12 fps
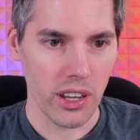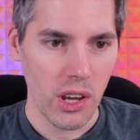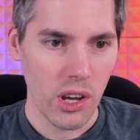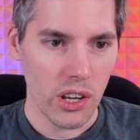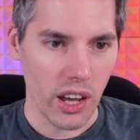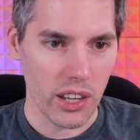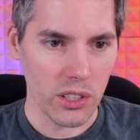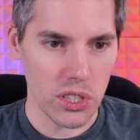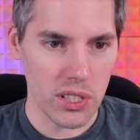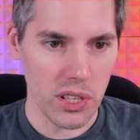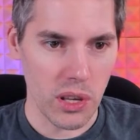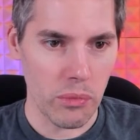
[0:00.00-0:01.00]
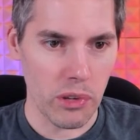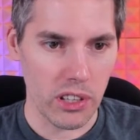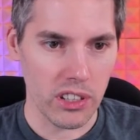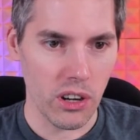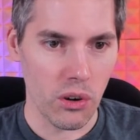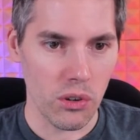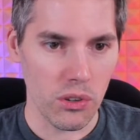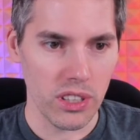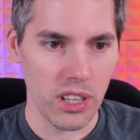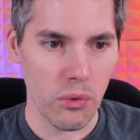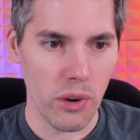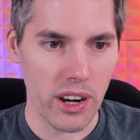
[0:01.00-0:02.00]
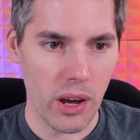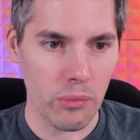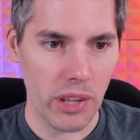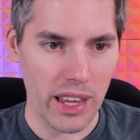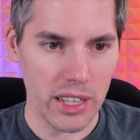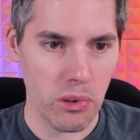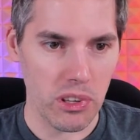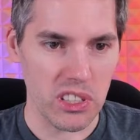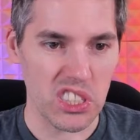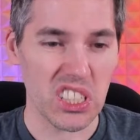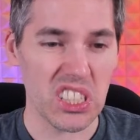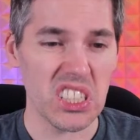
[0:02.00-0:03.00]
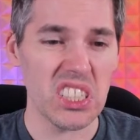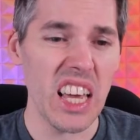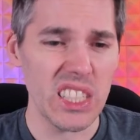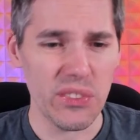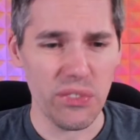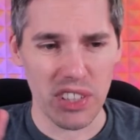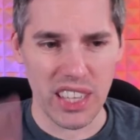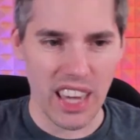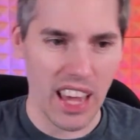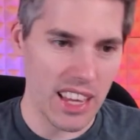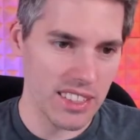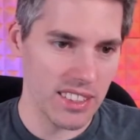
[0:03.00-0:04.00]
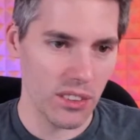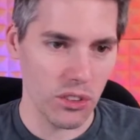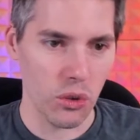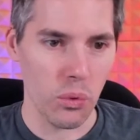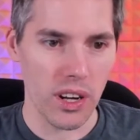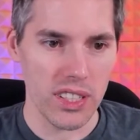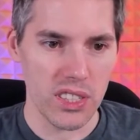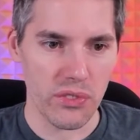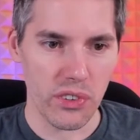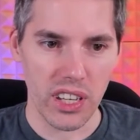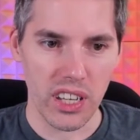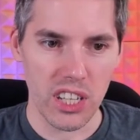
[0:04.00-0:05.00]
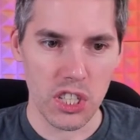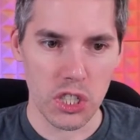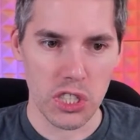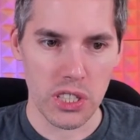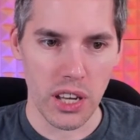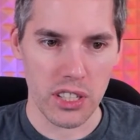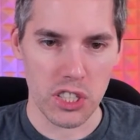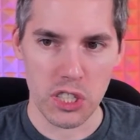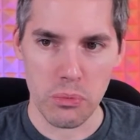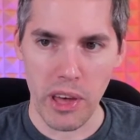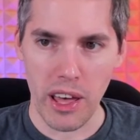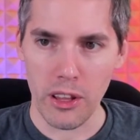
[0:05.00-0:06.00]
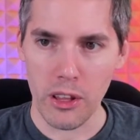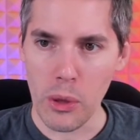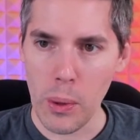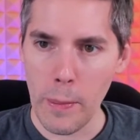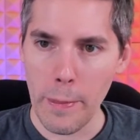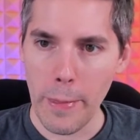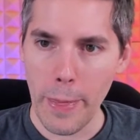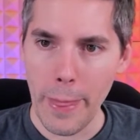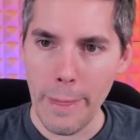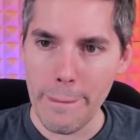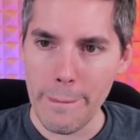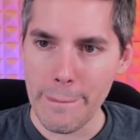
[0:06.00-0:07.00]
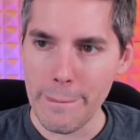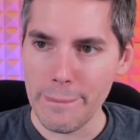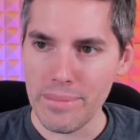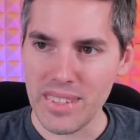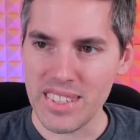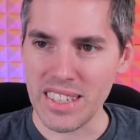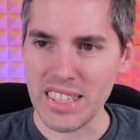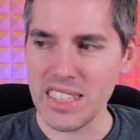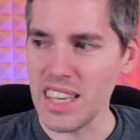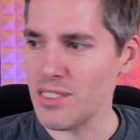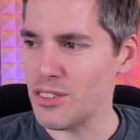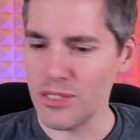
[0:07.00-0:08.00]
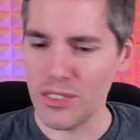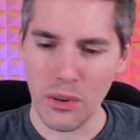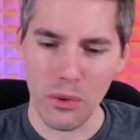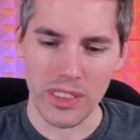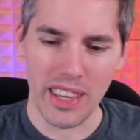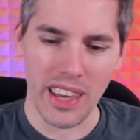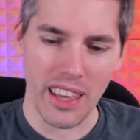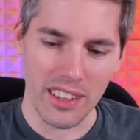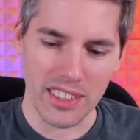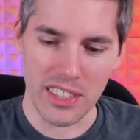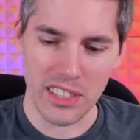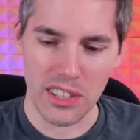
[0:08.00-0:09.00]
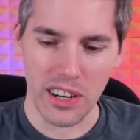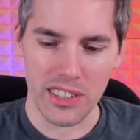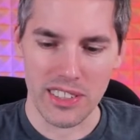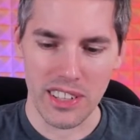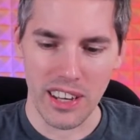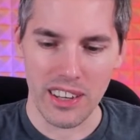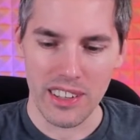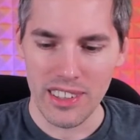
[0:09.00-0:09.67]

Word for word: Uh, use this ability only when a black spell is successfully cast, only once for each such spell. Success. Okay, what the hell does this card say?